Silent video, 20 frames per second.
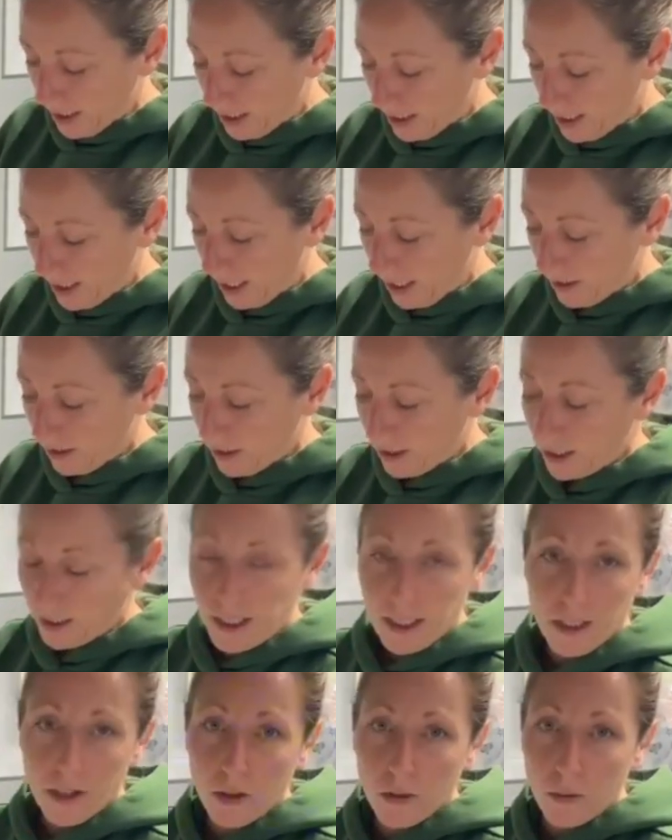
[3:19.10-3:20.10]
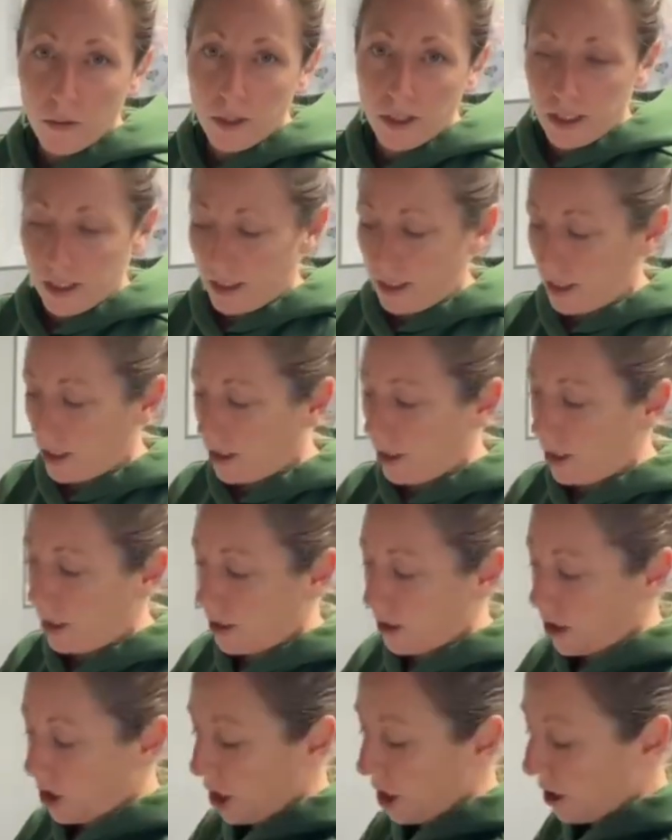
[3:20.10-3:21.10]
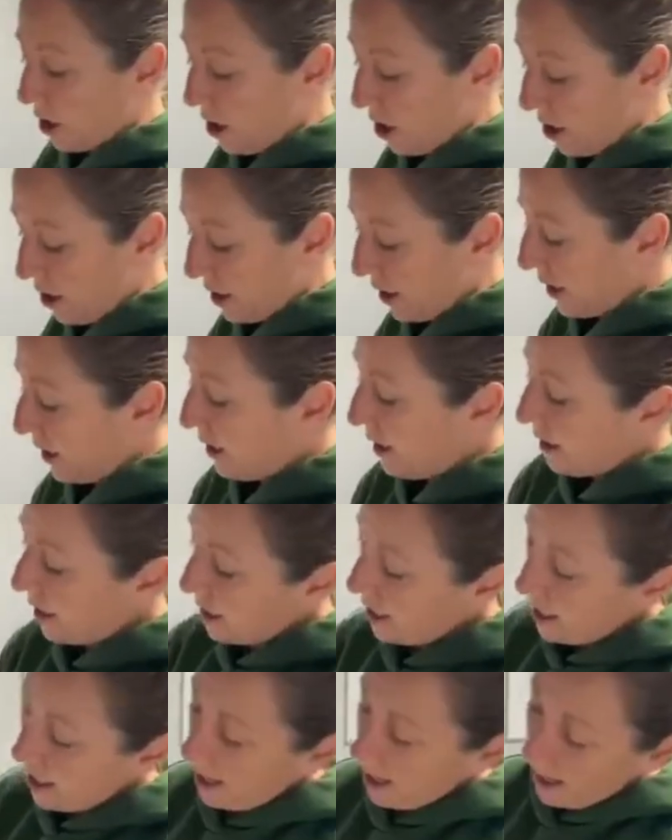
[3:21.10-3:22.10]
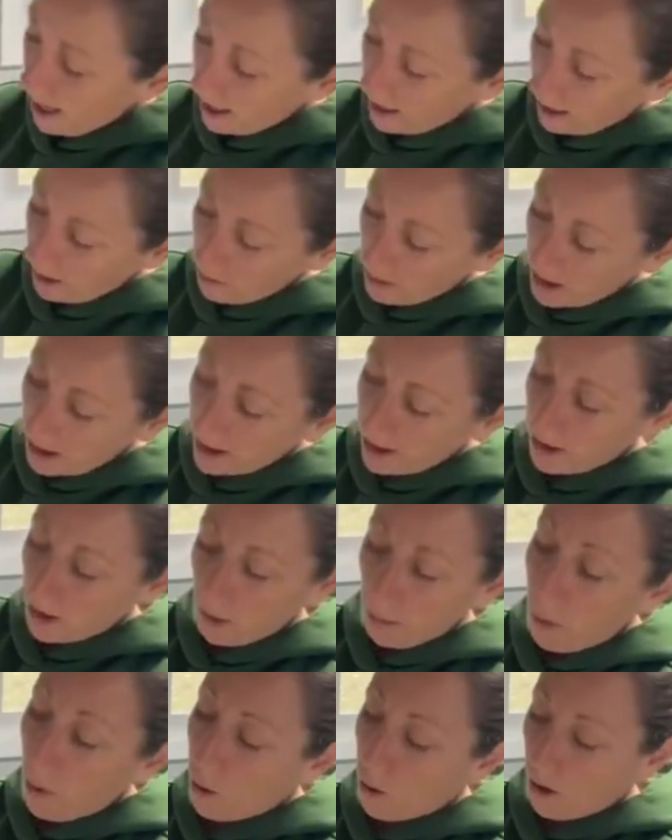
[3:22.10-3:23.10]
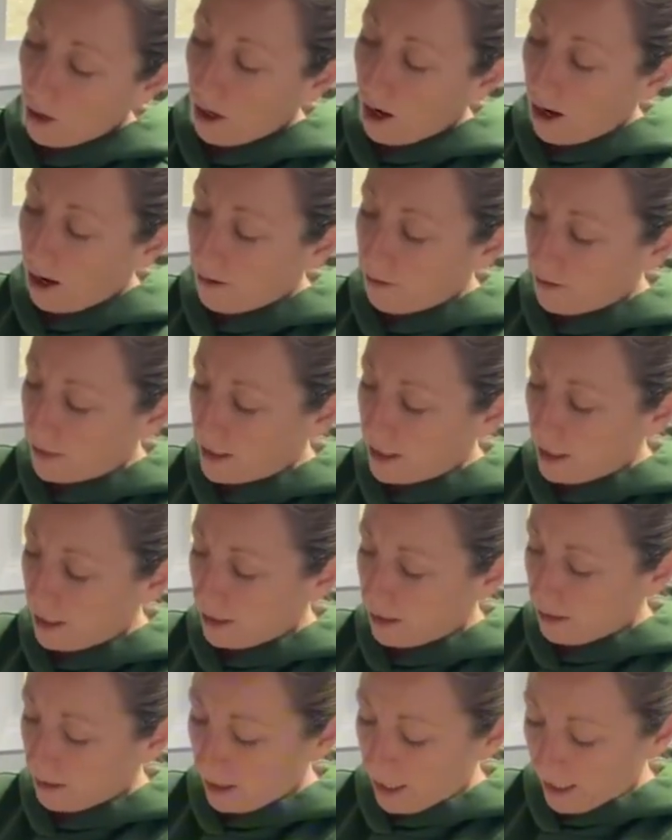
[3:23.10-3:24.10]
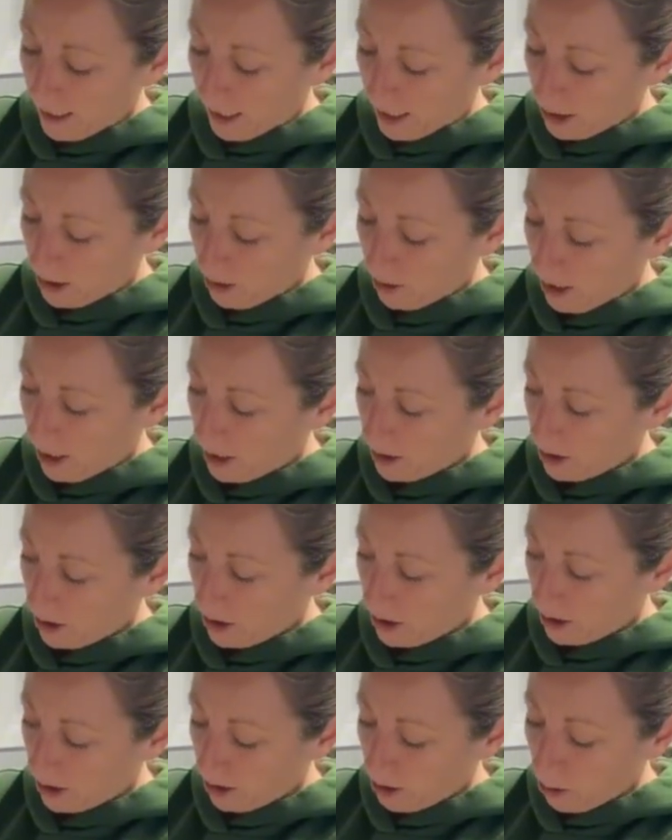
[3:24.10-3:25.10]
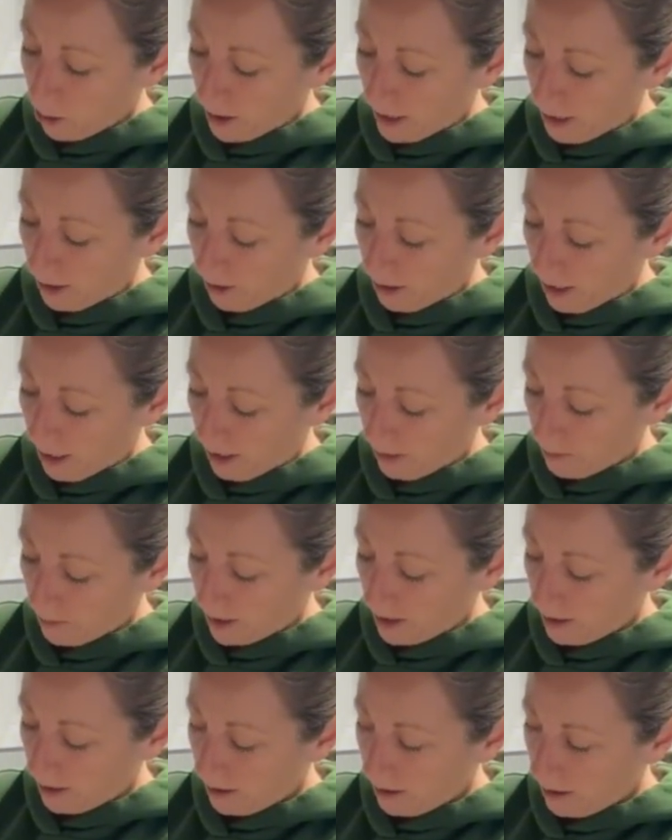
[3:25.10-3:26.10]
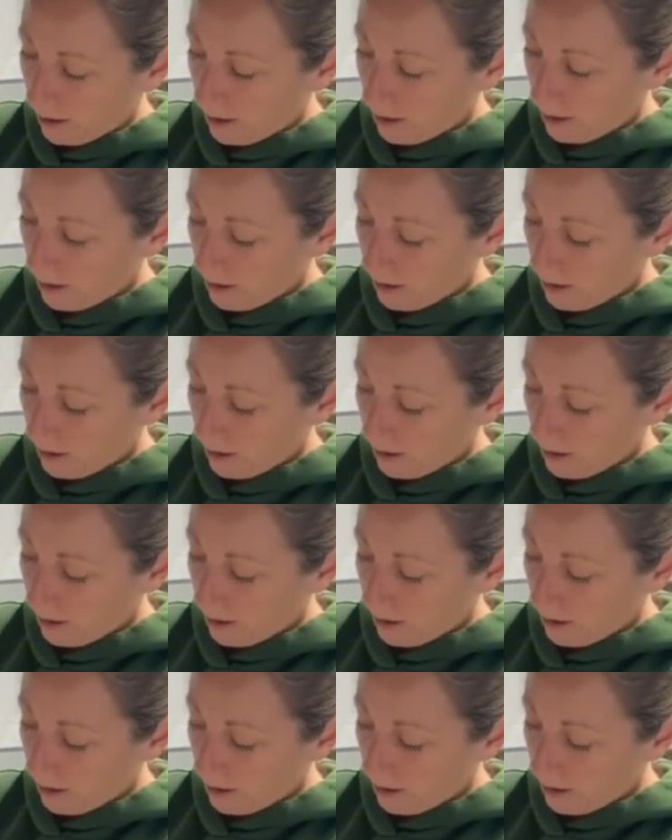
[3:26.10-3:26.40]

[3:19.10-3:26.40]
my scale to 0 with the discard jar on. And I'm just going to pour off until I get to 120 grams.